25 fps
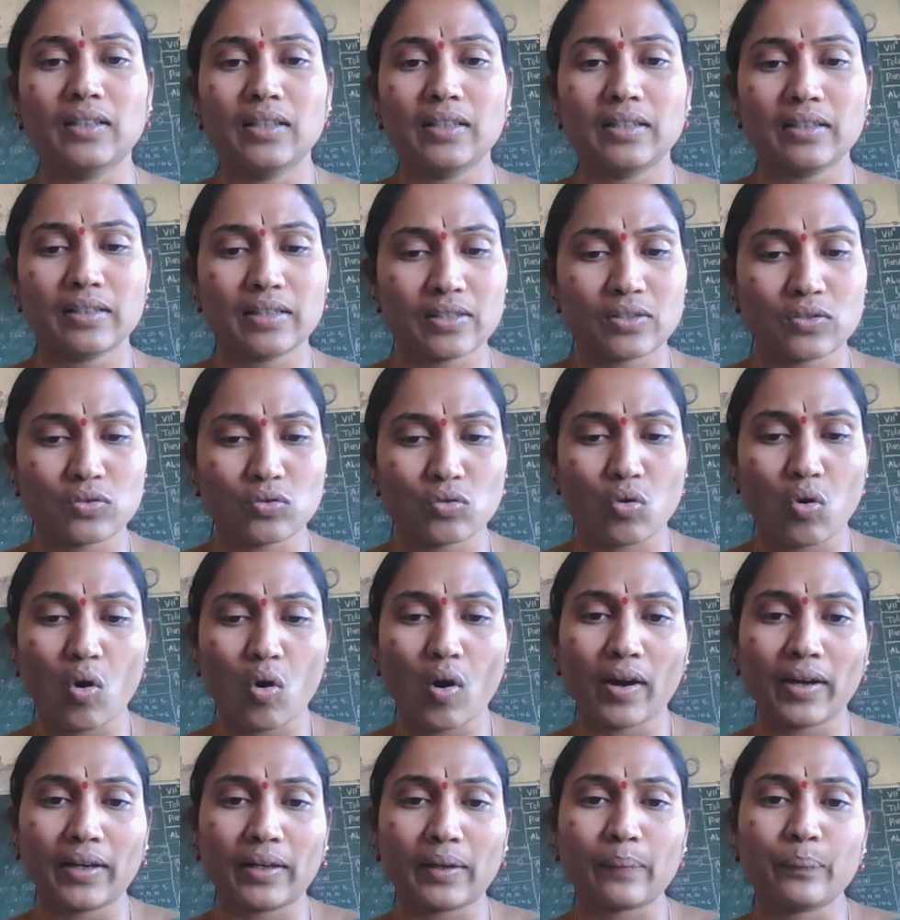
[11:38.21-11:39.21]

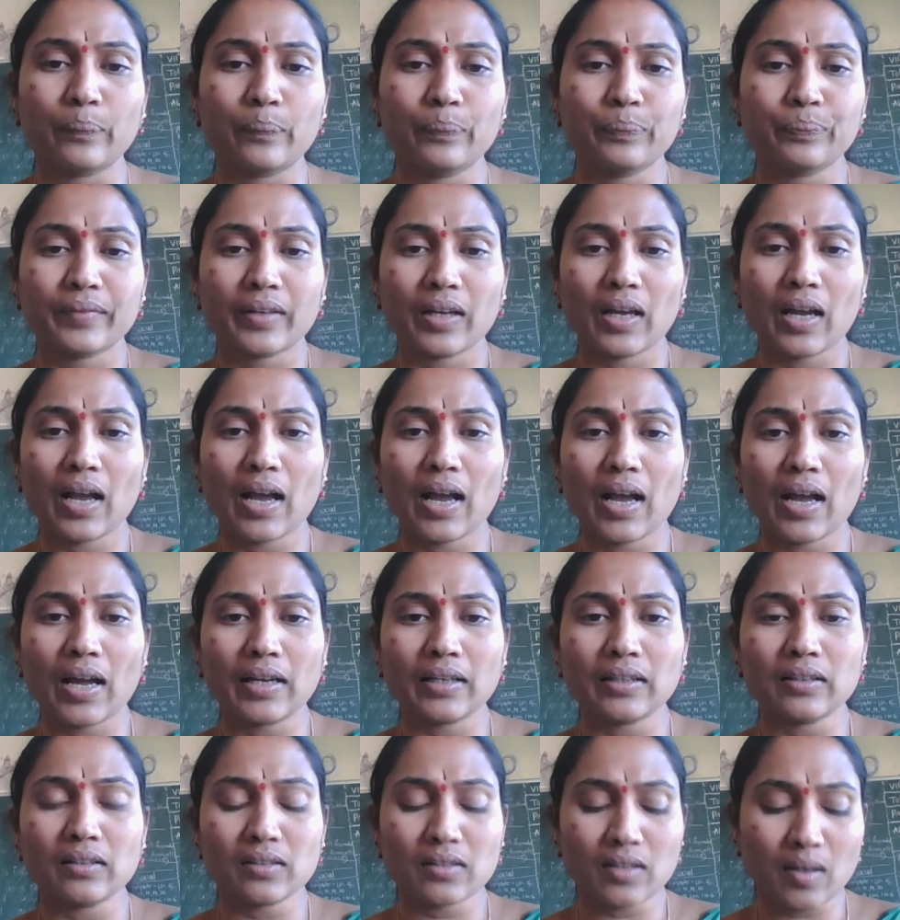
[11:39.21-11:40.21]
Destroyed.
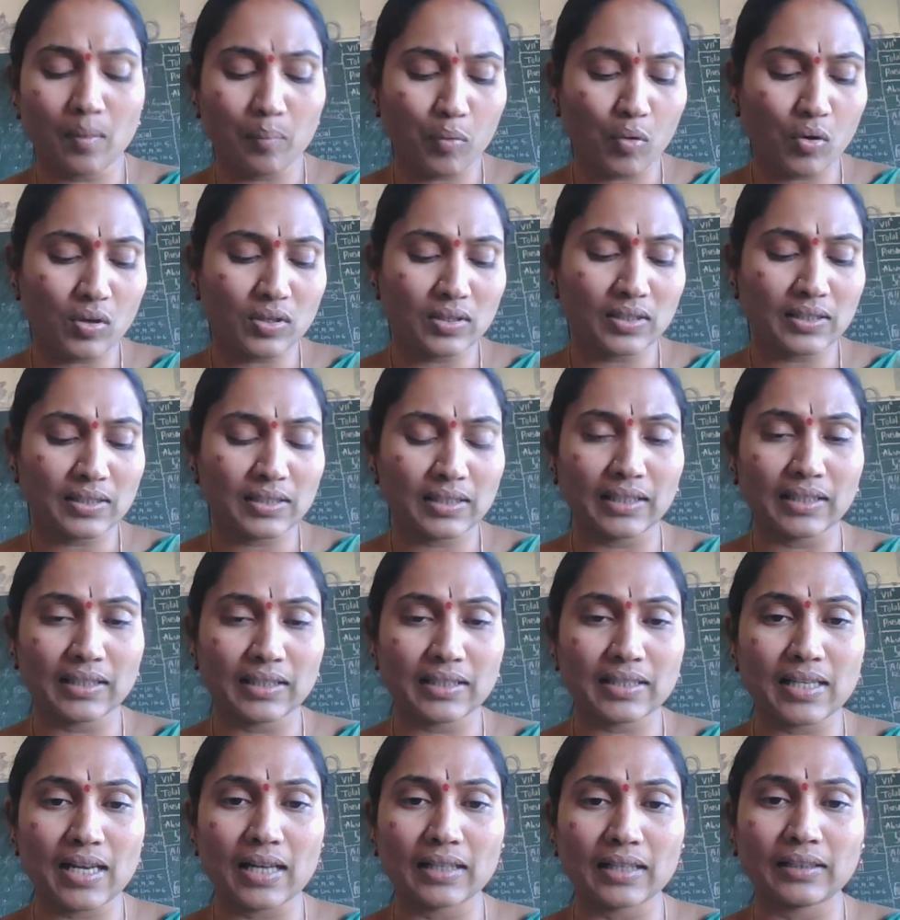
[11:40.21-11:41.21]
And suppose the
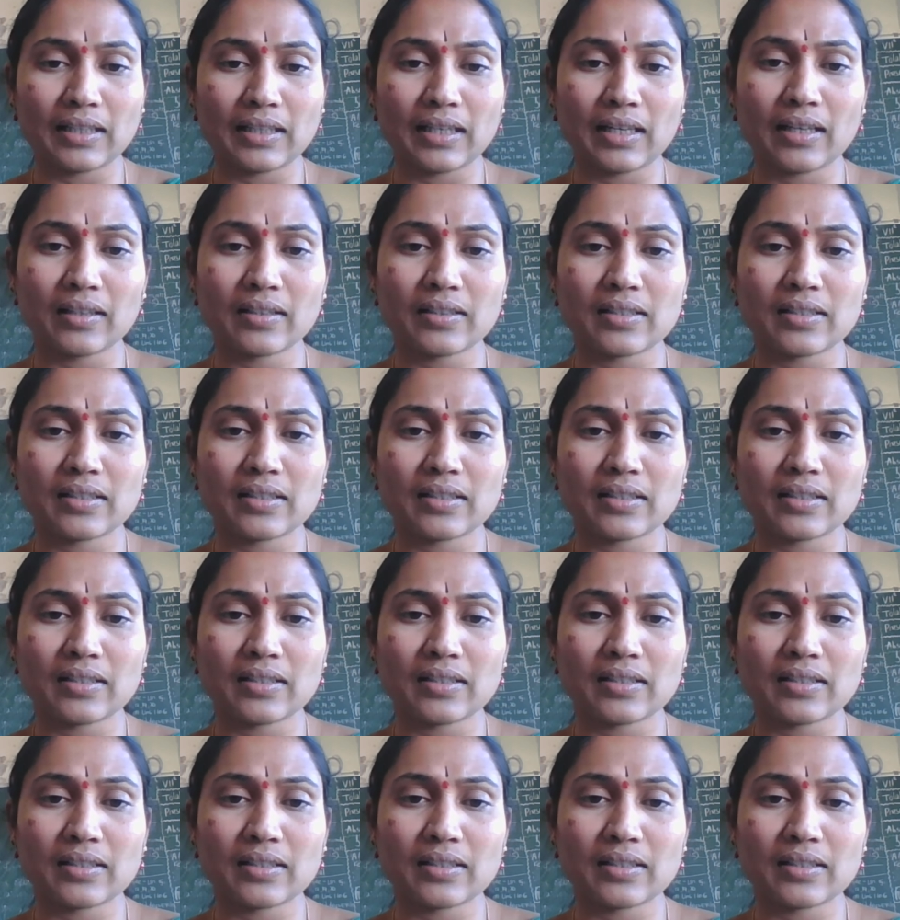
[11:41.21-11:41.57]
seeds are there,